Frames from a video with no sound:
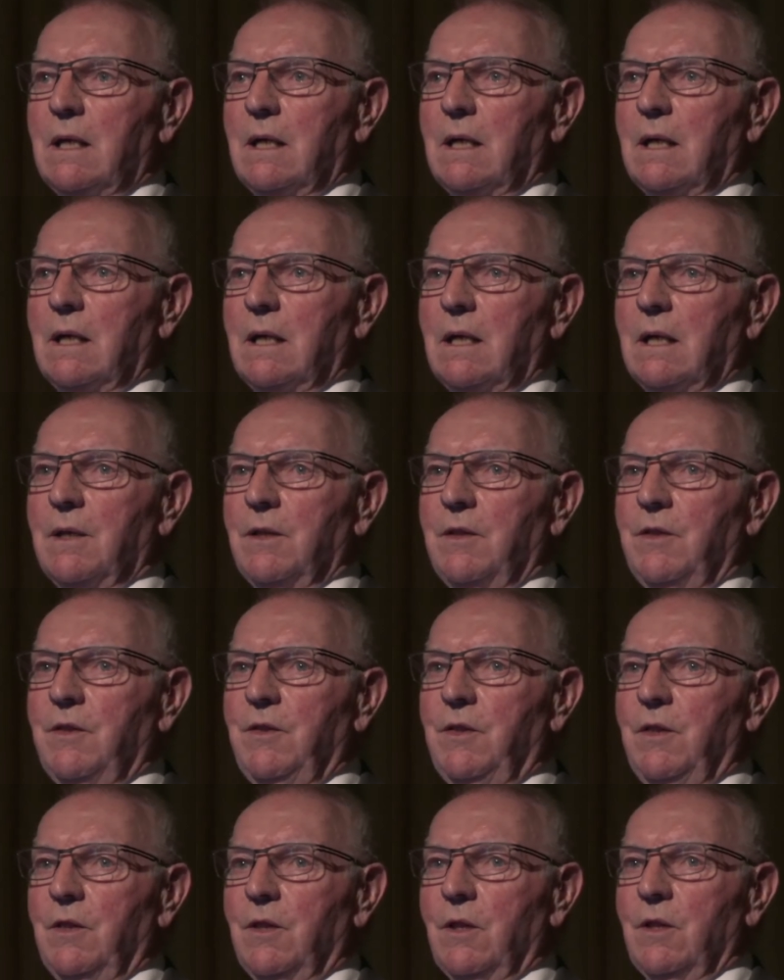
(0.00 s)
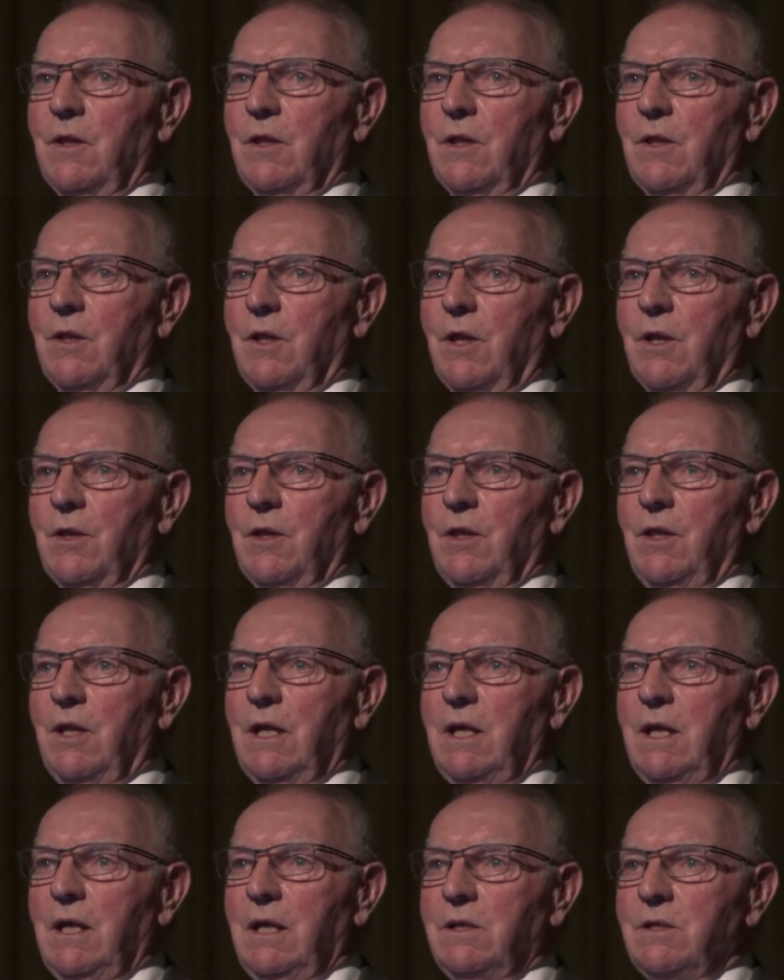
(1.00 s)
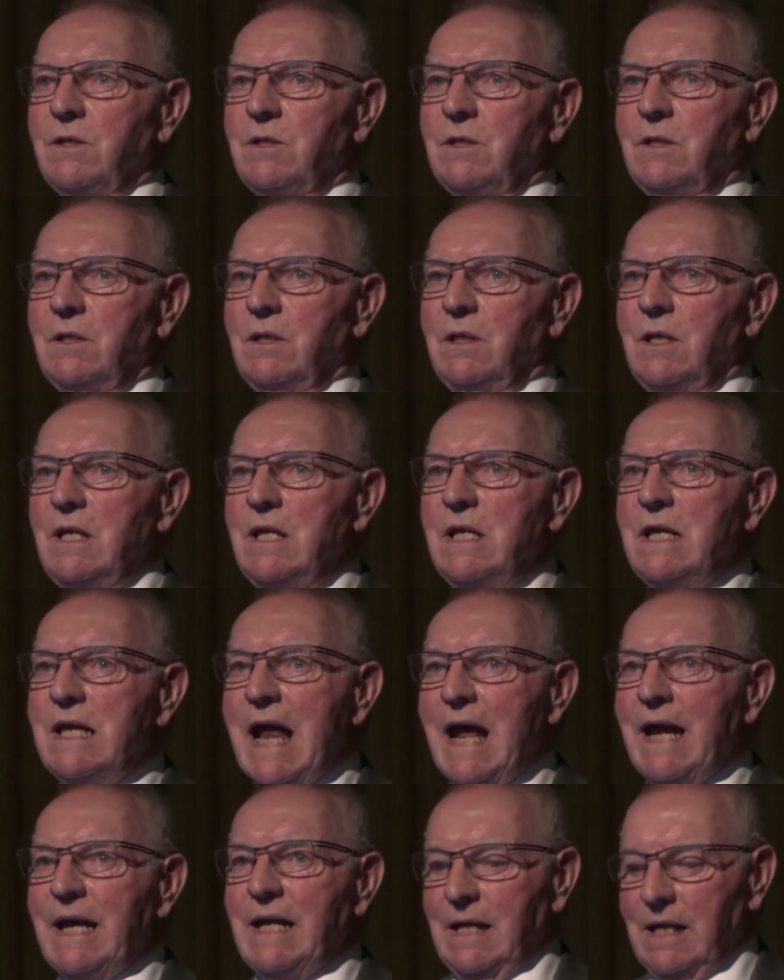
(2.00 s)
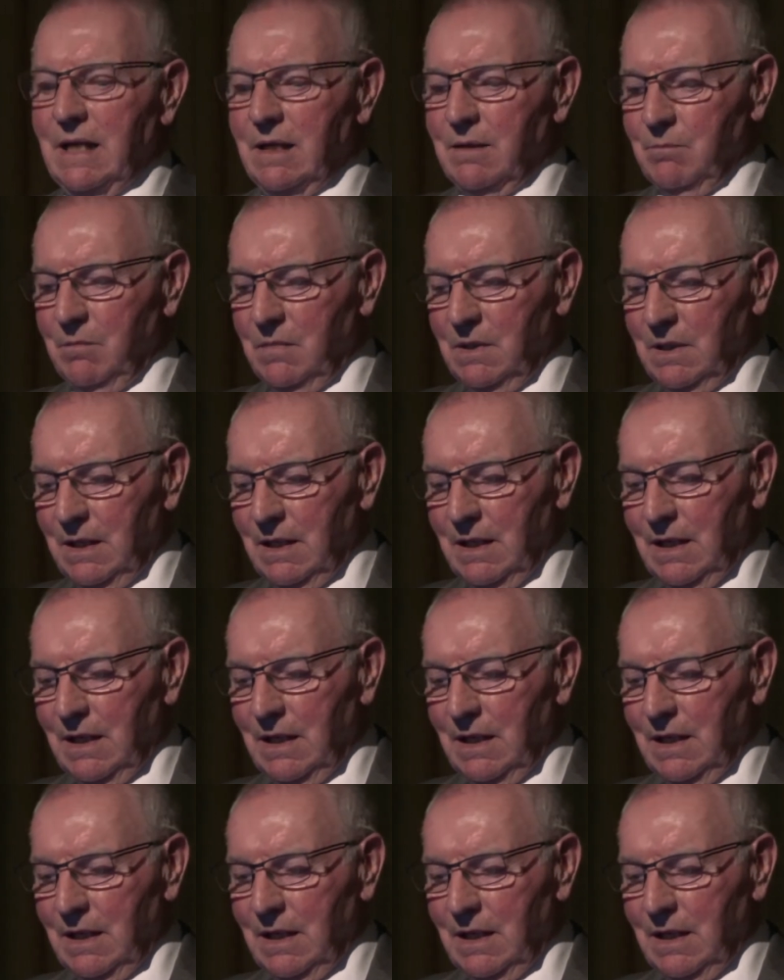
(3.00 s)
that the name